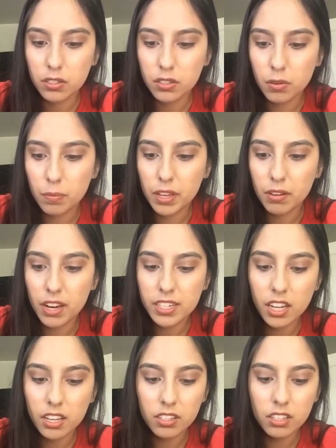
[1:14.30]
So, big
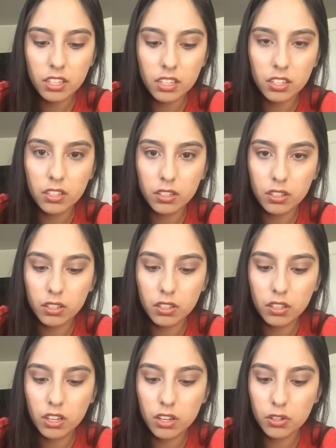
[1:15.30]
rectangle,
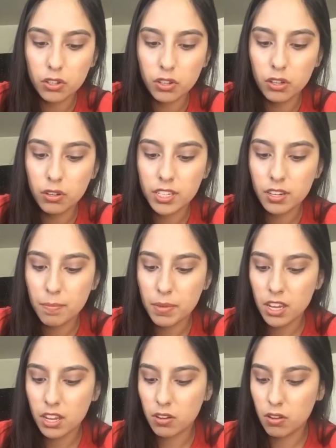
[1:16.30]
and I'll show you guys in a
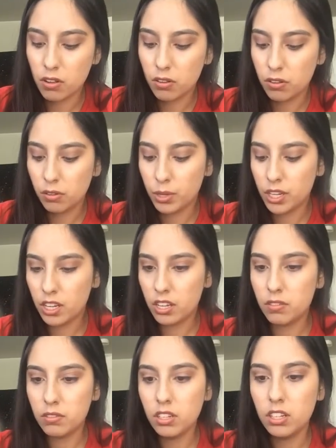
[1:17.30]
bit. Go all the way
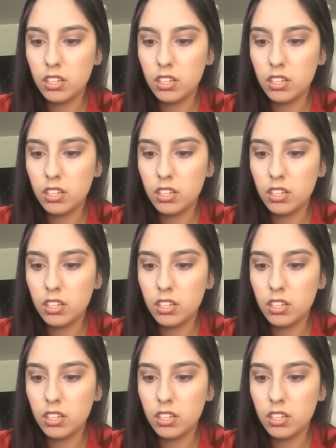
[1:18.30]
down.